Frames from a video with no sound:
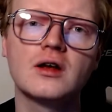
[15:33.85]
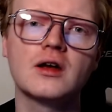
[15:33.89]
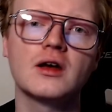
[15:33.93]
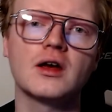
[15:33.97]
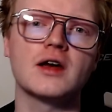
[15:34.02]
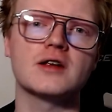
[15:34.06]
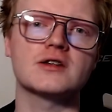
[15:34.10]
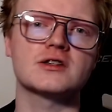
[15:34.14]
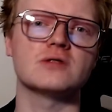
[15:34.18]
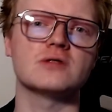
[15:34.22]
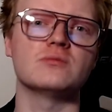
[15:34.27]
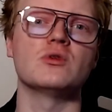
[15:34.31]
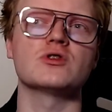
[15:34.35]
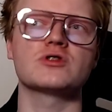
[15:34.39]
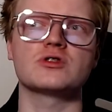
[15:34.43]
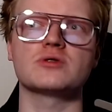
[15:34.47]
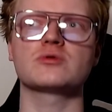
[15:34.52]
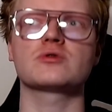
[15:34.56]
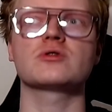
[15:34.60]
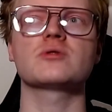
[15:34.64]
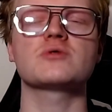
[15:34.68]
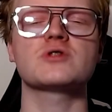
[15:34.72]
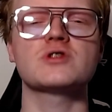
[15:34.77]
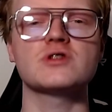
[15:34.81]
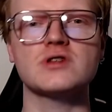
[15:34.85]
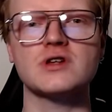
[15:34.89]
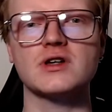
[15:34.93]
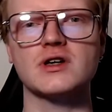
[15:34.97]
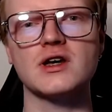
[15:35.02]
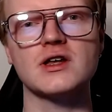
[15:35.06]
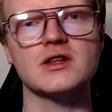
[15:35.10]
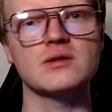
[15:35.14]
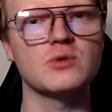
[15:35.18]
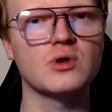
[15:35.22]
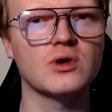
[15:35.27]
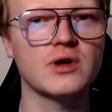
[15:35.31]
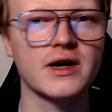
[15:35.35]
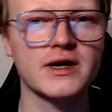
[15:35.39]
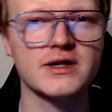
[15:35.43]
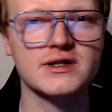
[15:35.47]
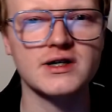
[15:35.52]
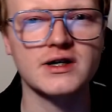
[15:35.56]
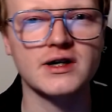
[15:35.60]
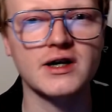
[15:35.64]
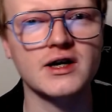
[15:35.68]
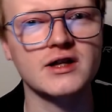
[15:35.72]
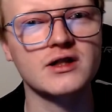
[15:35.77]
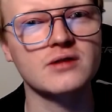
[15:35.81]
As the more subscriptions I get, the more likes I get,